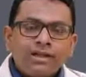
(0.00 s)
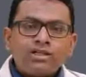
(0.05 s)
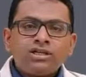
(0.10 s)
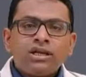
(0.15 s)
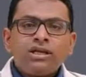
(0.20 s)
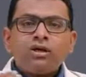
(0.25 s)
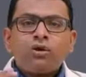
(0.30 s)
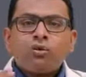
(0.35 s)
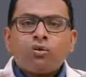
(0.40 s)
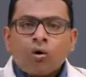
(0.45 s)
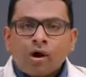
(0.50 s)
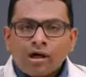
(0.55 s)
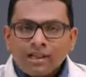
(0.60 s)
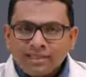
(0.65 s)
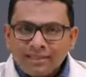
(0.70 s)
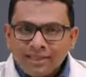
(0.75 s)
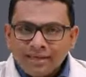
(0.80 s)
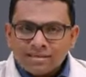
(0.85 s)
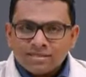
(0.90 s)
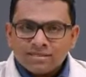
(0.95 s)
addition to
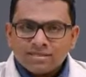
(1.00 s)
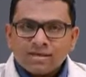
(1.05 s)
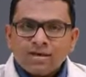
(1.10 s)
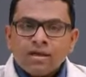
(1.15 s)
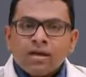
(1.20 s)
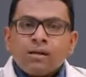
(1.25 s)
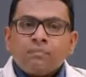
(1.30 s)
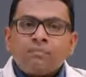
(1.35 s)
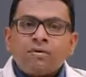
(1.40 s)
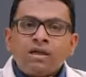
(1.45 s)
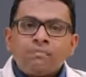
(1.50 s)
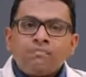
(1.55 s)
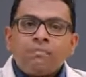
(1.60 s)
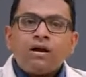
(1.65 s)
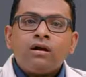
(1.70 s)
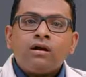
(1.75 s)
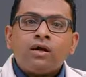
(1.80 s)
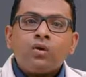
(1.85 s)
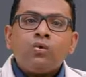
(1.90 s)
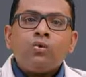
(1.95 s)
all these,
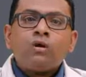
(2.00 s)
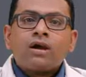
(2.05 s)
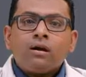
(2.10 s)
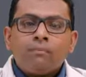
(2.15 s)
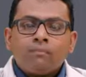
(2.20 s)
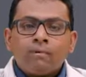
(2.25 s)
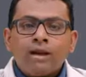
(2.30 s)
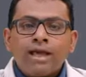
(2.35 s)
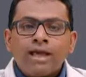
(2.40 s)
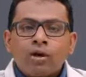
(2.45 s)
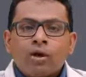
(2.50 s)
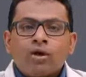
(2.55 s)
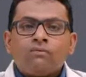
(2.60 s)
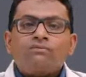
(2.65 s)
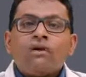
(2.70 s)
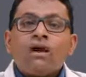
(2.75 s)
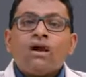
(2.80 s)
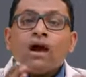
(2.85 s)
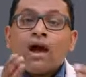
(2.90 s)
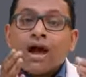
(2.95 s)
people do complain
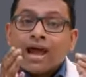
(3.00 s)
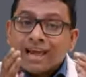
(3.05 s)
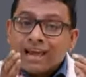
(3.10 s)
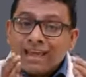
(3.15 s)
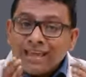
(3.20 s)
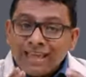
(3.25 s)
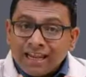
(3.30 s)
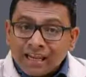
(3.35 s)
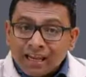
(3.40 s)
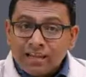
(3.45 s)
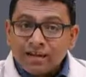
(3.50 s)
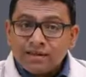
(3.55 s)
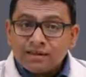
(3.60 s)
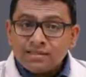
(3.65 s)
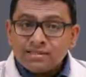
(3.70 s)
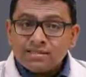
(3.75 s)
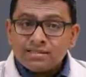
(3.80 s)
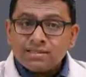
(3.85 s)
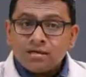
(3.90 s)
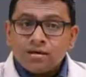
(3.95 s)
of early
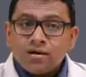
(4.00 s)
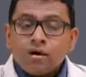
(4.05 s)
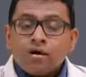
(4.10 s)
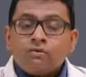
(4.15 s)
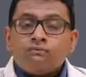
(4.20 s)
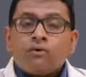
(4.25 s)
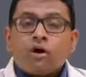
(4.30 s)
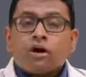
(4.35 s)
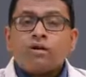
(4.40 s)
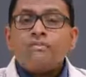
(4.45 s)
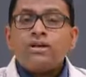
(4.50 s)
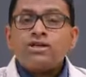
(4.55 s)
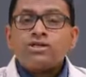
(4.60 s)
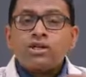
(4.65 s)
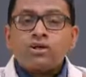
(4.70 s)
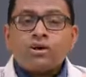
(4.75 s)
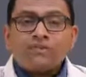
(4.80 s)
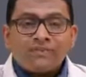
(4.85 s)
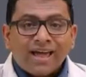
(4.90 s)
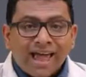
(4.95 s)
wrinkles,
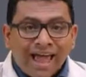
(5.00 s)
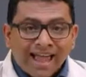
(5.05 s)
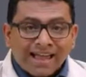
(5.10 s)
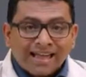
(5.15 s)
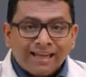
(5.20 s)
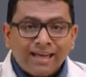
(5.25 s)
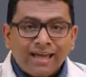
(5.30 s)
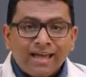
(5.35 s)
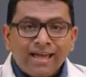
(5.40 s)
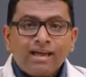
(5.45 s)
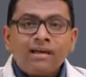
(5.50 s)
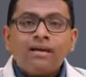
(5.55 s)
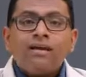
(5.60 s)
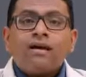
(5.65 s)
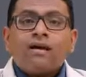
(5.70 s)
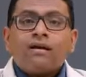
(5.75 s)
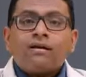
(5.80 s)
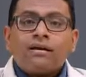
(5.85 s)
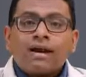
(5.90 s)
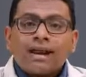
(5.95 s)
formation of acne,
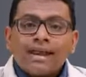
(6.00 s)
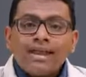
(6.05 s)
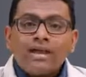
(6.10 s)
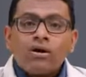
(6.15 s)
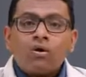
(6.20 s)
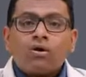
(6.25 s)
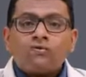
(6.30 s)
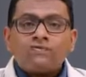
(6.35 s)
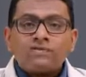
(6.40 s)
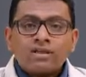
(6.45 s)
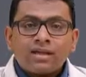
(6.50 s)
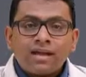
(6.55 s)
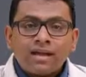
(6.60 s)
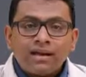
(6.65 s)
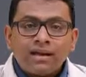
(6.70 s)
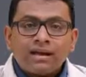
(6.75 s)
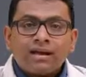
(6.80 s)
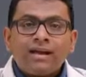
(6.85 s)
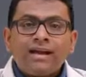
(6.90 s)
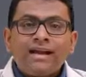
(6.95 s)
drying of
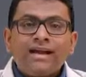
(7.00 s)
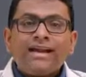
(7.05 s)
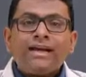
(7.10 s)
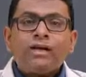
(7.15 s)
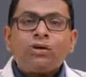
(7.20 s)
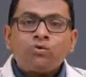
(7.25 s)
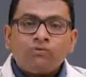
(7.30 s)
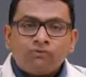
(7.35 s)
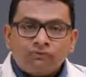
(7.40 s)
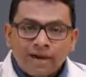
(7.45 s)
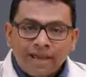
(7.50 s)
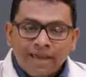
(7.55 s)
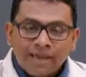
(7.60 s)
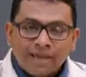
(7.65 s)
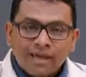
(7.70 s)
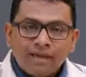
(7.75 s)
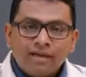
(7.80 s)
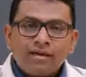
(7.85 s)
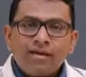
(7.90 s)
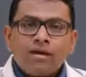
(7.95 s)
skin leading to
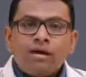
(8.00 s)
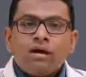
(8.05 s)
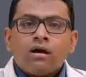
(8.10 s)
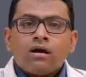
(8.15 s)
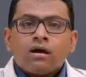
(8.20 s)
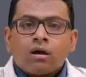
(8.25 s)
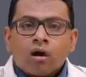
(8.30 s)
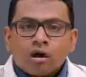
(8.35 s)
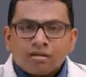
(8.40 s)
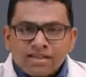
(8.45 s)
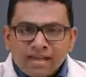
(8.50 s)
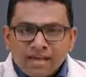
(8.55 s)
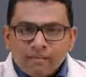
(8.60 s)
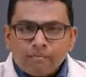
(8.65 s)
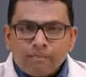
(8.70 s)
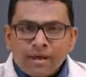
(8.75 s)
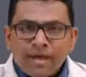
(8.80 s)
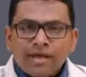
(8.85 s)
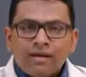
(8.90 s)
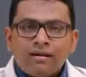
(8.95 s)
flaking,
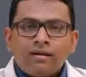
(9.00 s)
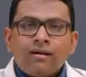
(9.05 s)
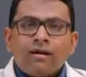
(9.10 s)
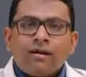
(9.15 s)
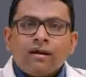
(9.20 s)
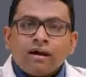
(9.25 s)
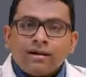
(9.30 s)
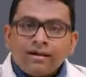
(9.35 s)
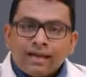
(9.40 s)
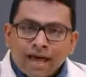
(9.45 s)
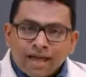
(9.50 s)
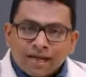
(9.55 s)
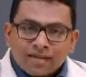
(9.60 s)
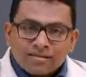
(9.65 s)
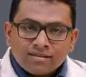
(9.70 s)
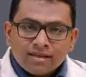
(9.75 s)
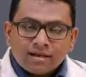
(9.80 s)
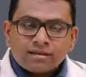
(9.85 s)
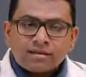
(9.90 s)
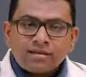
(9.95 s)
causing pain,
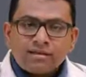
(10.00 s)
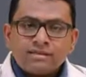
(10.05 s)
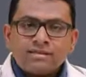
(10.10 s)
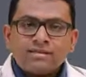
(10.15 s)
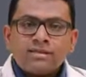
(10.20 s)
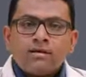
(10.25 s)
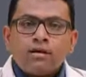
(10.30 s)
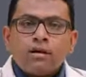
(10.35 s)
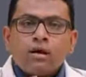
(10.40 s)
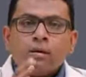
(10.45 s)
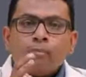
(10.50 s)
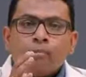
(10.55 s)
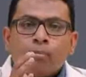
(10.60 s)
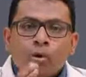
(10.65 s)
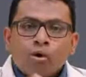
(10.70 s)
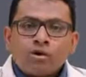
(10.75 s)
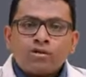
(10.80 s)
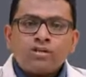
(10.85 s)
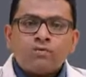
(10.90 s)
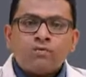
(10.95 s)
dark circles,
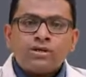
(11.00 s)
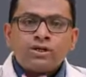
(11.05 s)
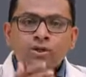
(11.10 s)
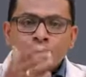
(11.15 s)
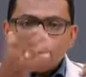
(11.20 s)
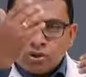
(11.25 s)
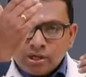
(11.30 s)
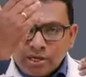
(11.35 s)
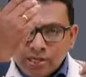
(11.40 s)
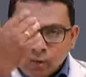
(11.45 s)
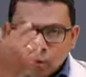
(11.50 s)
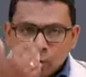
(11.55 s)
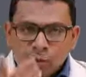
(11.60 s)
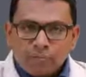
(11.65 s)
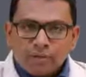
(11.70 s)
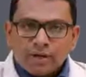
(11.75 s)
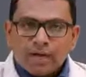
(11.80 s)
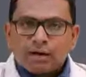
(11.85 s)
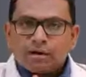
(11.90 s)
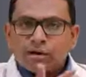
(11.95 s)
pores which usually
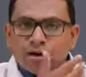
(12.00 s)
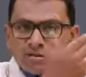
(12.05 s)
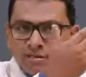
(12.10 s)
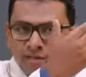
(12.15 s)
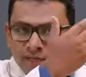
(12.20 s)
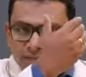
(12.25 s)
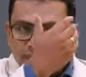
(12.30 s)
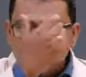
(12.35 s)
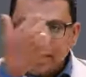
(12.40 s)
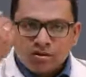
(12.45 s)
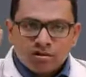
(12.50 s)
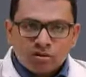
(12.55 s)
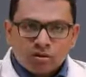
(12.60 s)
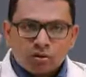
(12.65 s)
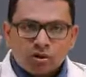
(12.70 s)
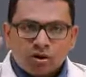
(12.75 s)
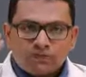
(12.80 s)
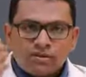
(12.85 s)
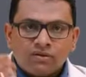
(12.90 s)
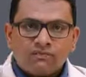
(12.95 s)
open across the
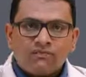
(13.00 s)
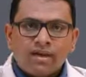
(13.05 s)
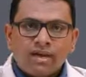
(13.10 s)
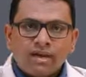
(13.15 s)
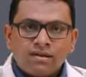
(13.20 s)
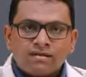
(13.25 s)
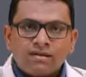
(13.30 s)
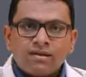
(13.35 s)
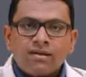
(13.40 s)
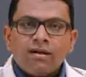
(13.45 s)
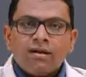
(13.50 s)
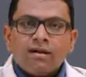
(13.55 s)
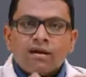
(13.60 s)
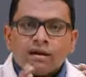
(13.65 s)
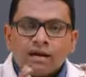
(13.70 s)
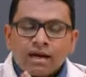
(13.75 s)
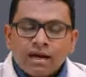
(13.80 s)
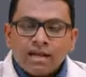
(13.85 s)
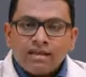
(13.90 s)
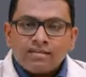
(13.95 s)
T-zone of the face,
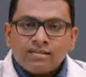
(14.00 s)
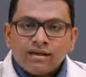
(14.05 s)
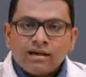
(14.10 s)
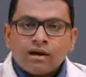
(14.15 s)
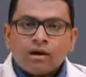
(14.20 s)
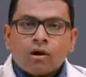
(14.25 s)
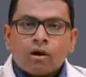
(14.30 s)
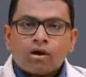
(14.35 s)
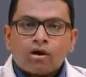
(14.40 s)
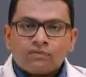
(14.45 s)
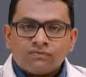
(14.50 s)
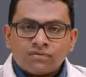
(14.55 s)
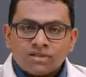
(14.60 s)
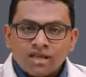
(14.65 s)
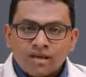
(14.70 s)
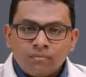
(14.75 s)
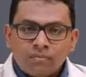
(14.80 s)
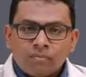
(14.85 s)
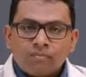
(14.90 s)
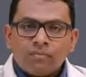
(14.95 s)
releasing a lot of
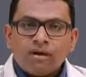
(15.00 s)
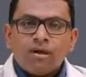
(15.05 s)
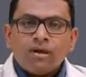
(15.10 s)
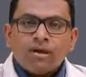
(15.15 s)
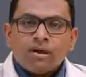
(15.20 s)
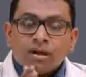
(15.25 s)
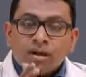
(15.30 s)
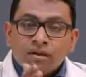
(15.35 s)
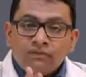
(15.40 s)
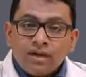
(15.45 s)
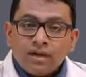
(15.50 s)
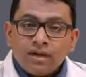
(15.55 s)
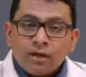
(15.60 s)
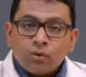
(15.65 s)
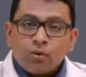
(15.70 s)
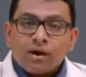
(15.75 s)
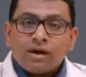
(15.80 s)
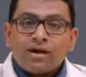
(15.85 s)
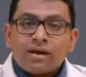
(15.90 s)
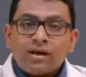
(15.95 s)
sebum, giving
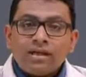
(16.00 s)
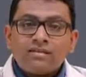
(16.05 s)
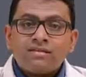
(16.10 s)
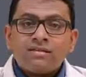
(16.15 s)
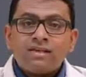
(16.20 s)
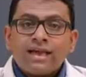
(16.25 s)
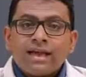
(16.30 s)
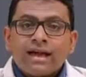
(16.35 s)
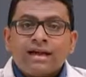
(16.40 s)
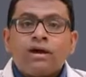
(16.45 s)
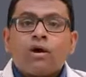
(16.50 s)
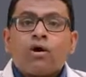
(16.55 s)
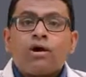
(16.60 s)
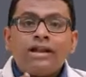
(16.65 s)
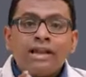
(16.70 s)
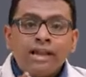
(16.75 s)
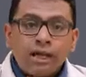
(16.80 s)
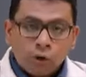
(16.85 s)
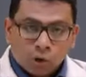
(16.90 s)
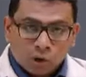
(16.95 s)
you a greasy and
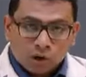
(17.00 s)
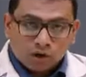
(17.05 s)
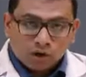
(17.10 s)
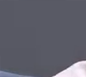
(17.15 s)
oily look.